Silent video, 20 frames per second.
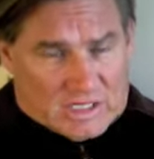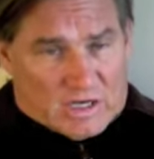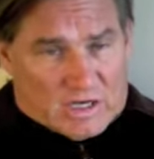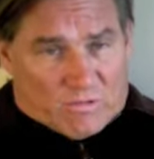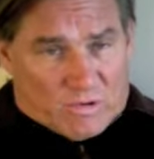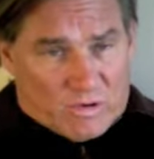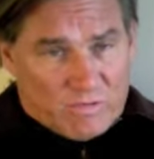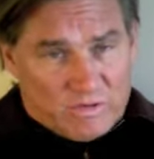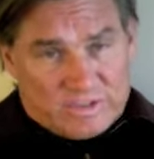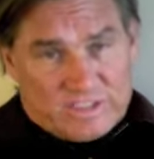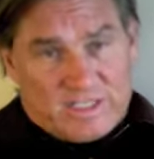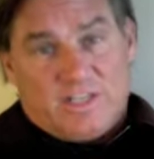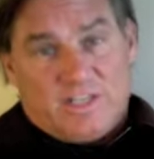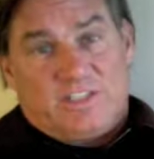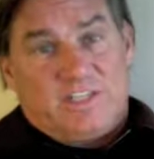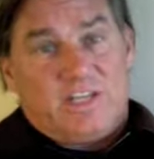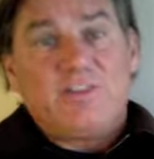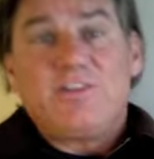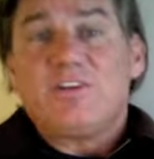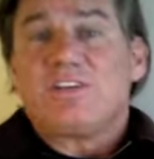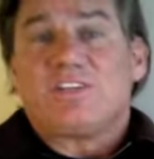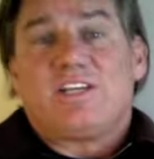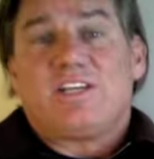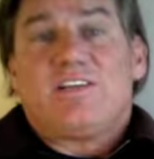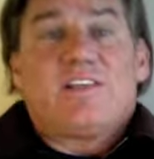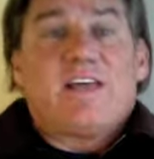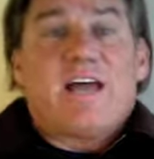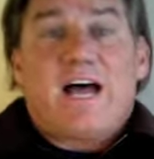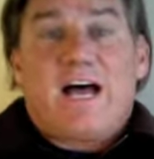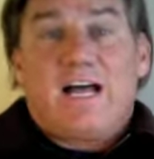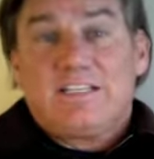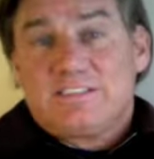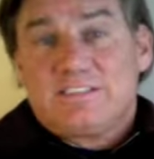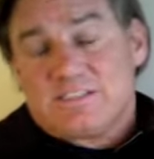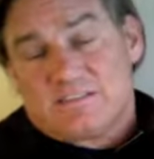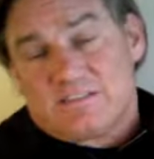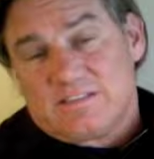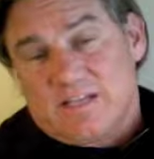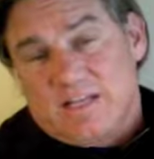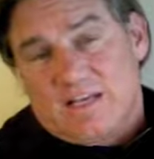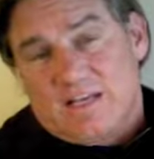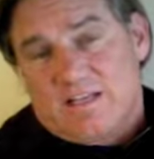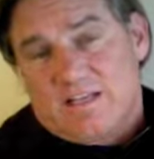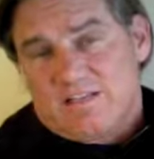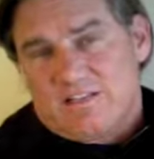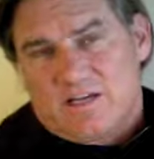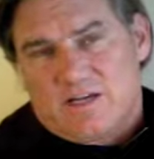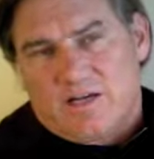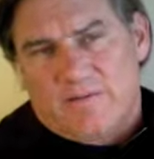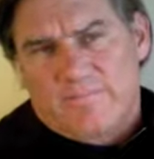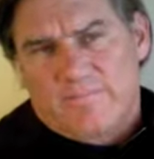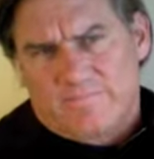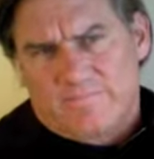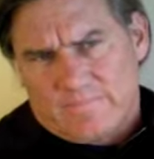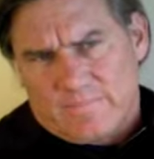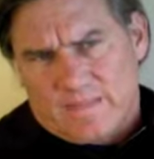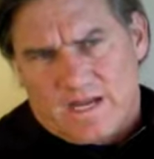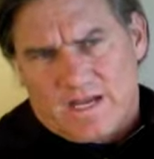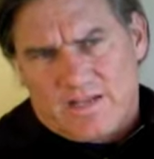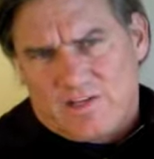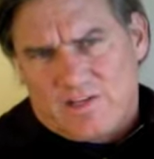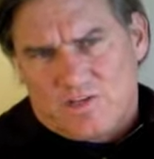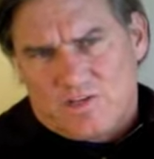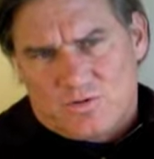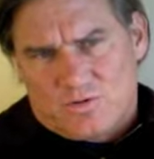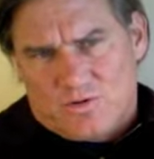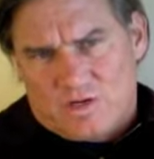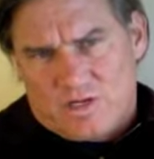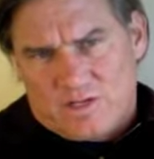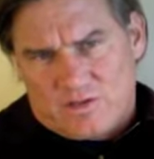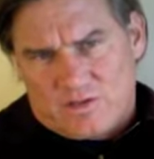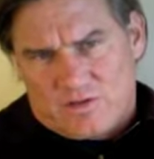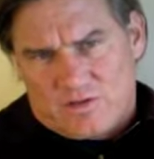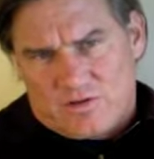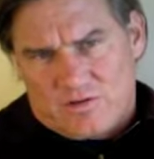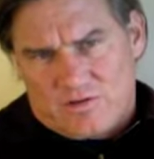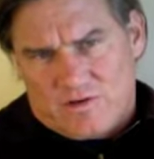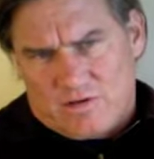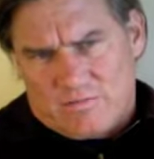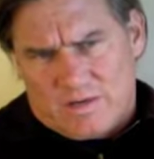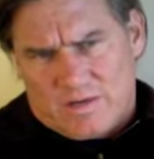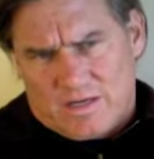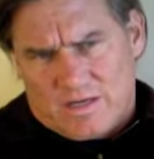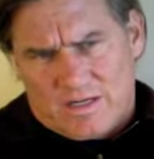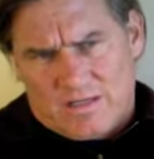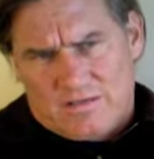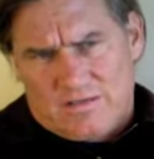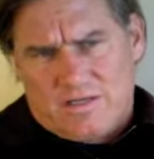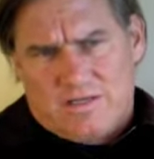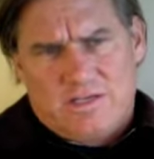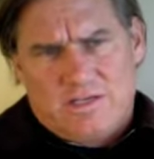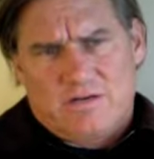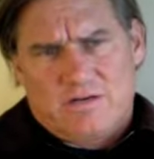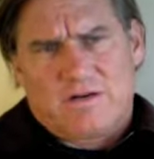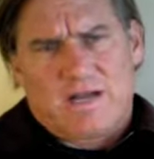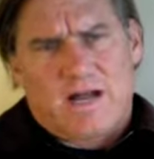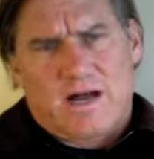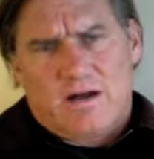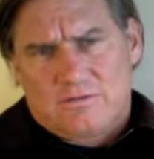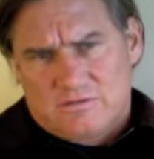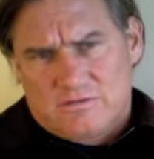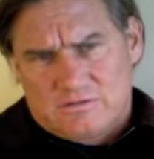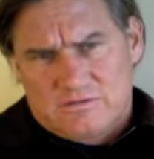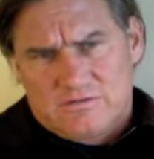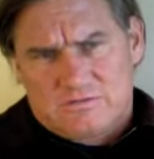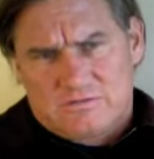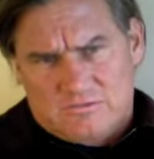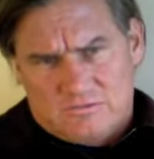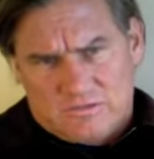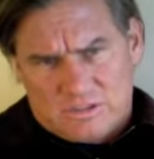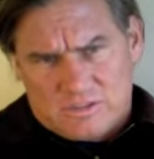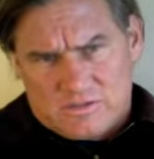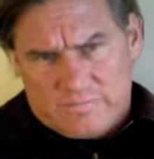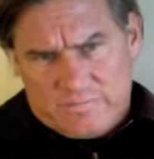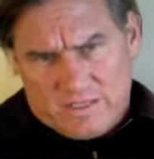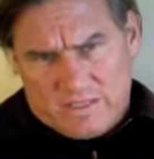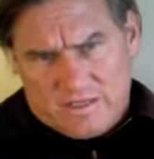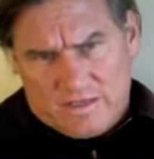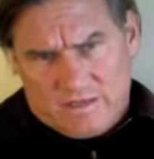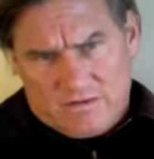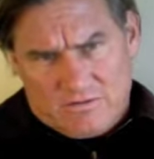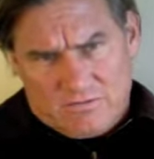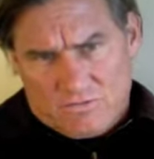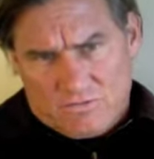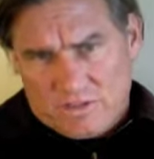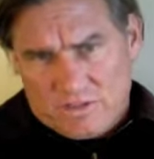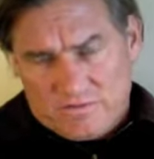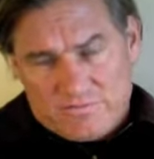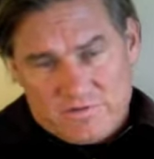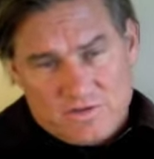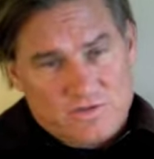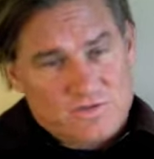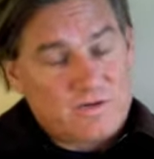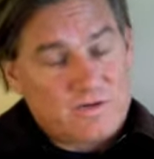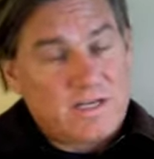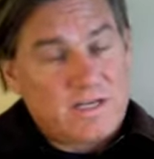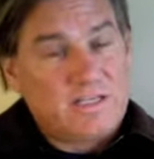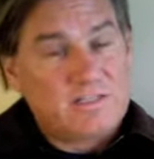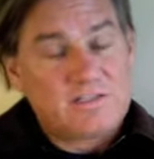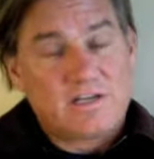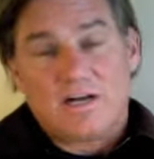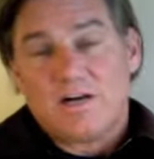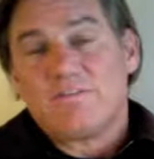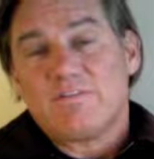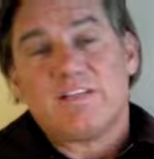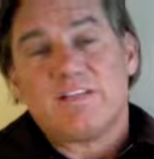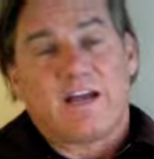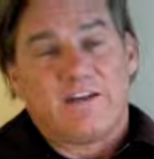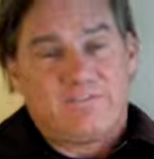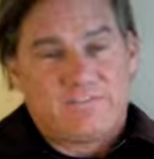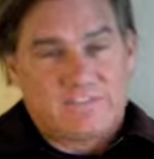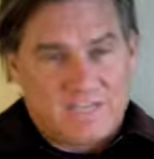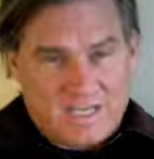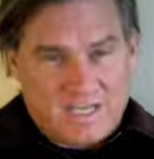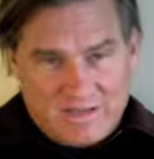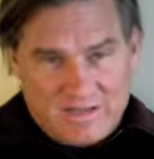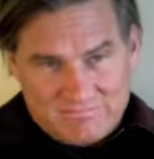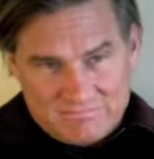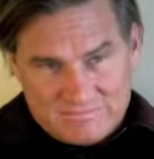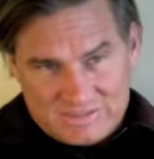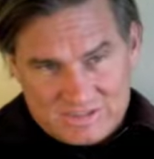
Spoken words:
We will continue to see that. And I think shorting the 30-year bond a year out will be one of the trades of a lifetime.